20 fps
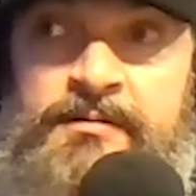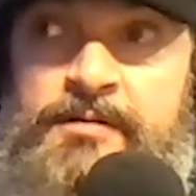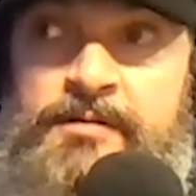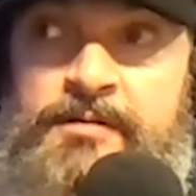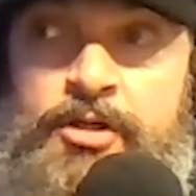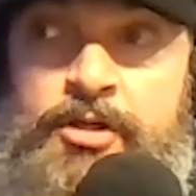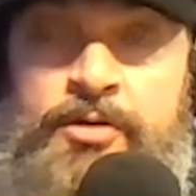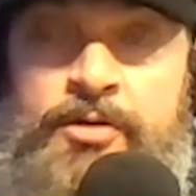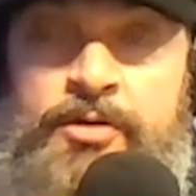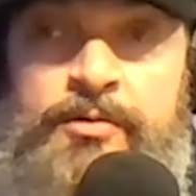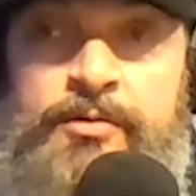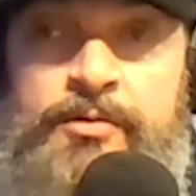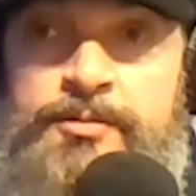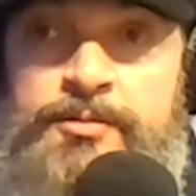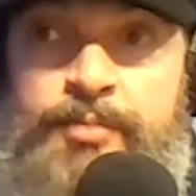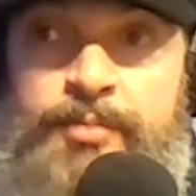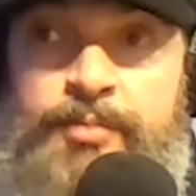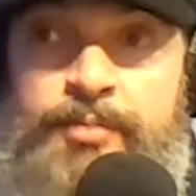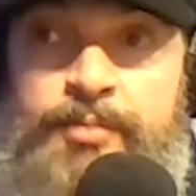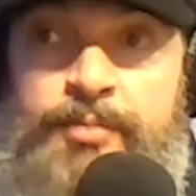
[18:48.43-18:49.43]
huge
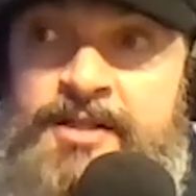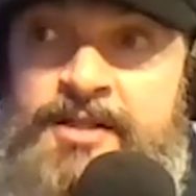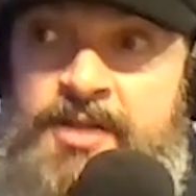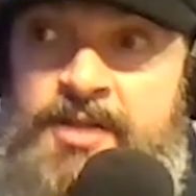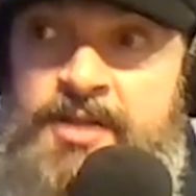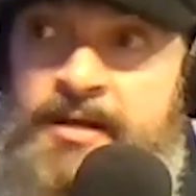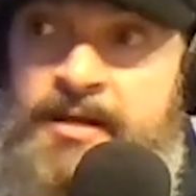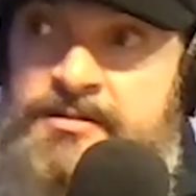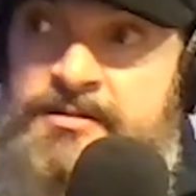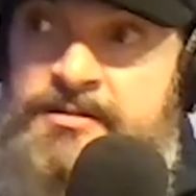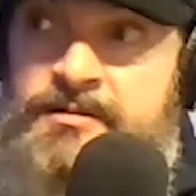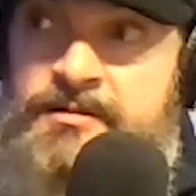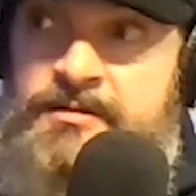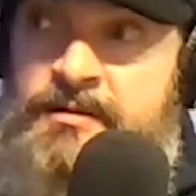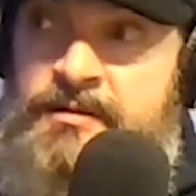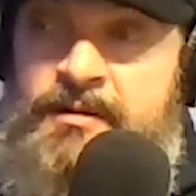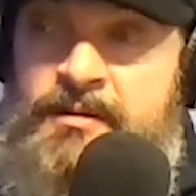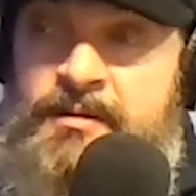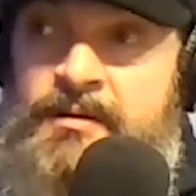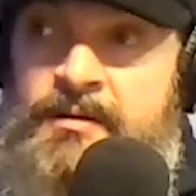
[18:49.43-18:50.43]
projects.
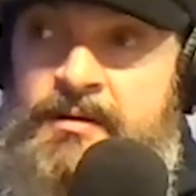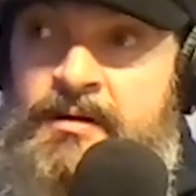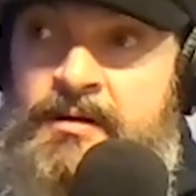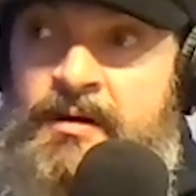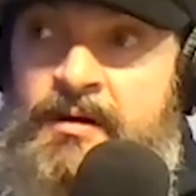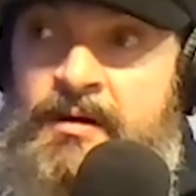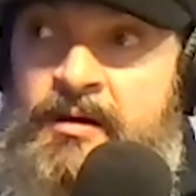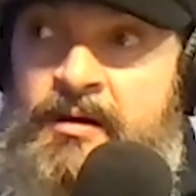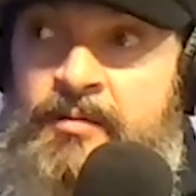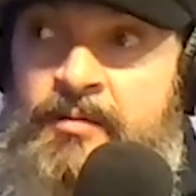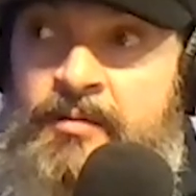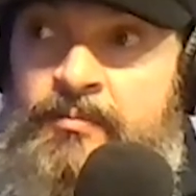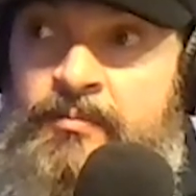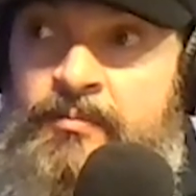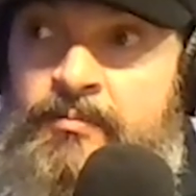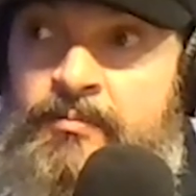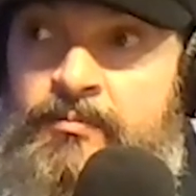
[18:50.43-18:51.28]
Um,